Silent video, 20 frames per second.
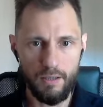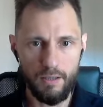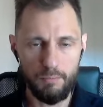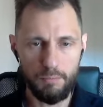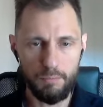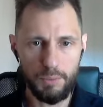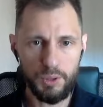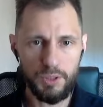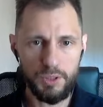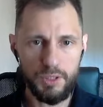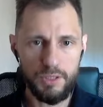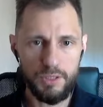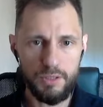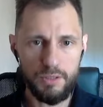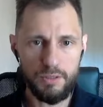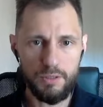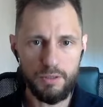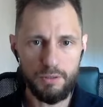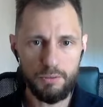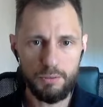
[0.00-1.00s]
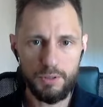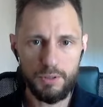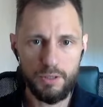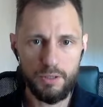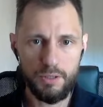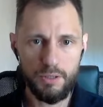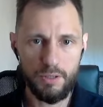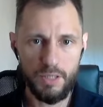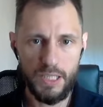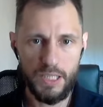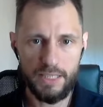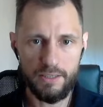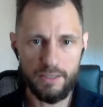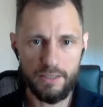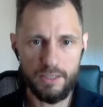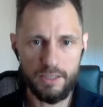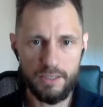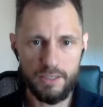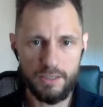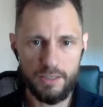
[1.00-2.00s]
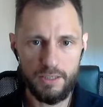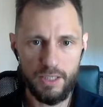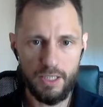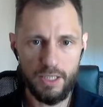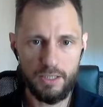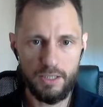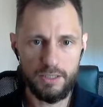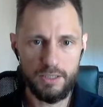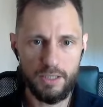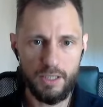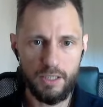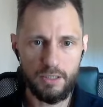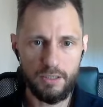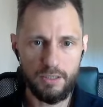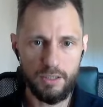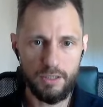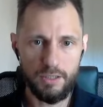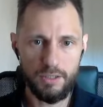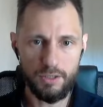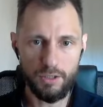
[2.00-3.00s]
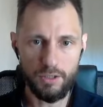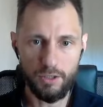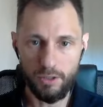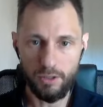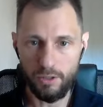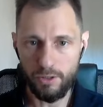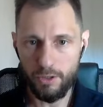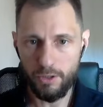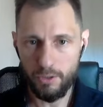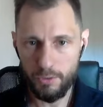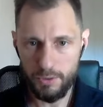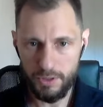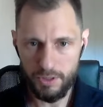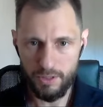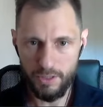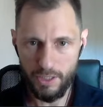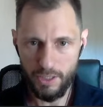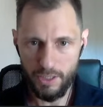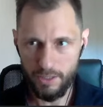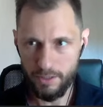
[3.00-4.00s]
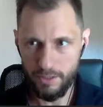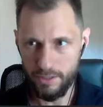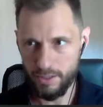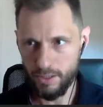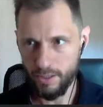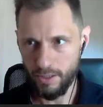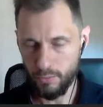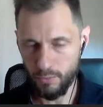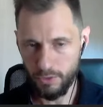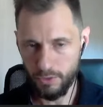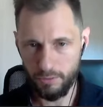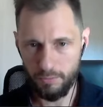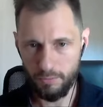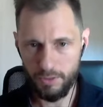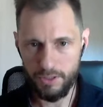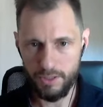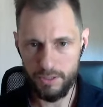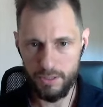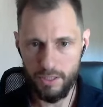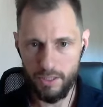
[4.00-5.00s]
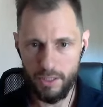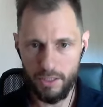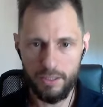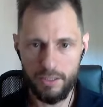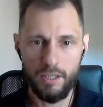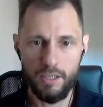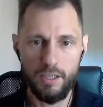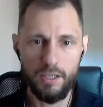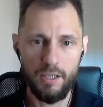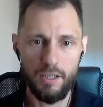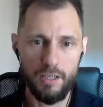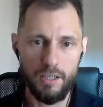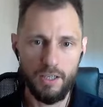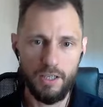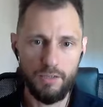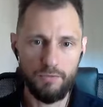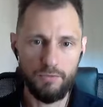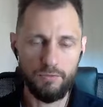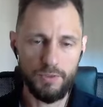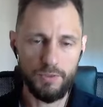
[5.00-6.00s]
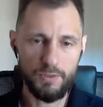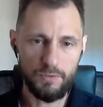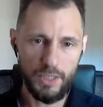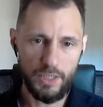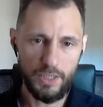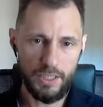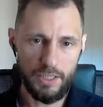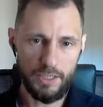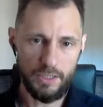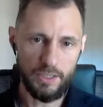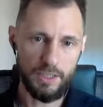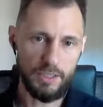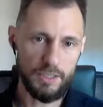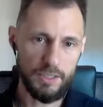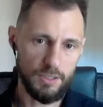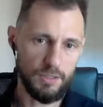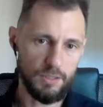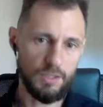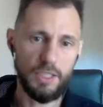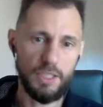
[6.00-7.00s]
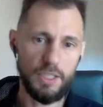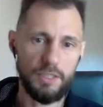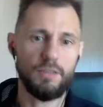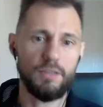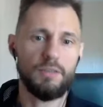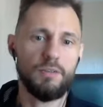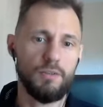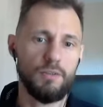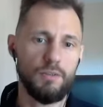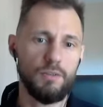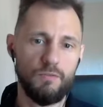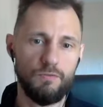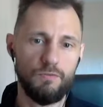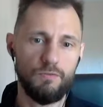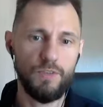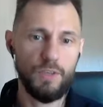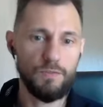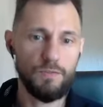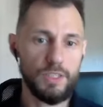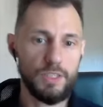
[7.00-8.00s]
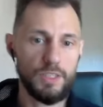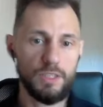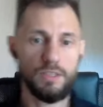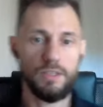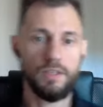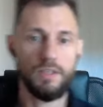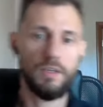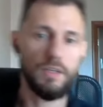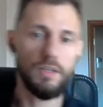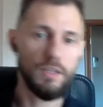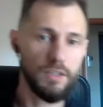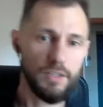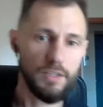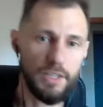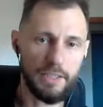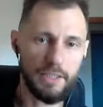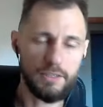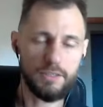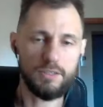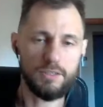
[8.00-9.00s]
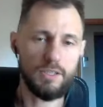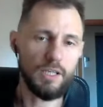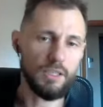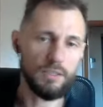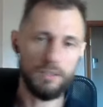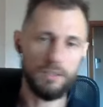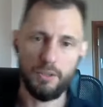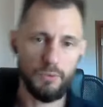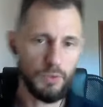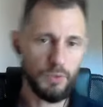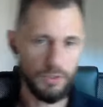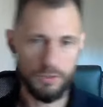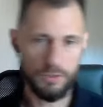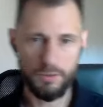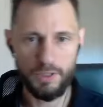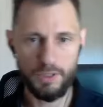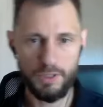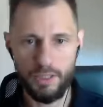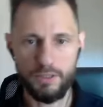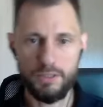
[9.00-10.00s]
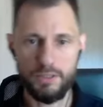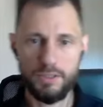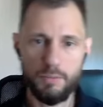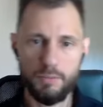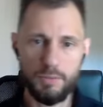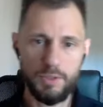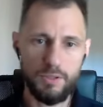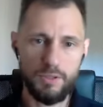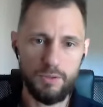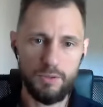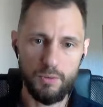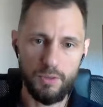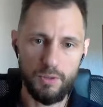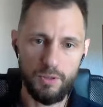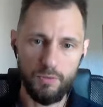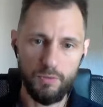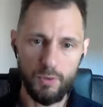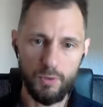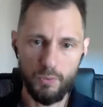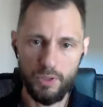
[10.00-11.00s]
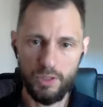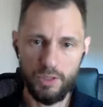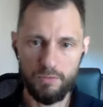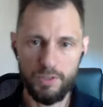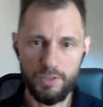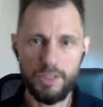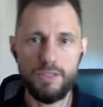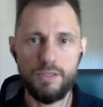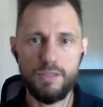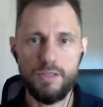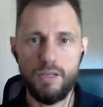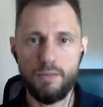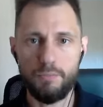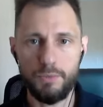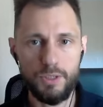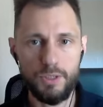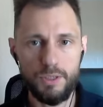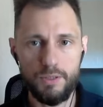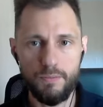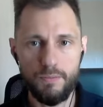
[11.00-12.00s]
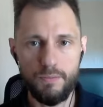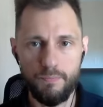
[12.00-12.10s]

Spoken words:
Please note that this data set is a closed data set, which means that if the rating is like 50, that's not going to get substituted for one of these numbers.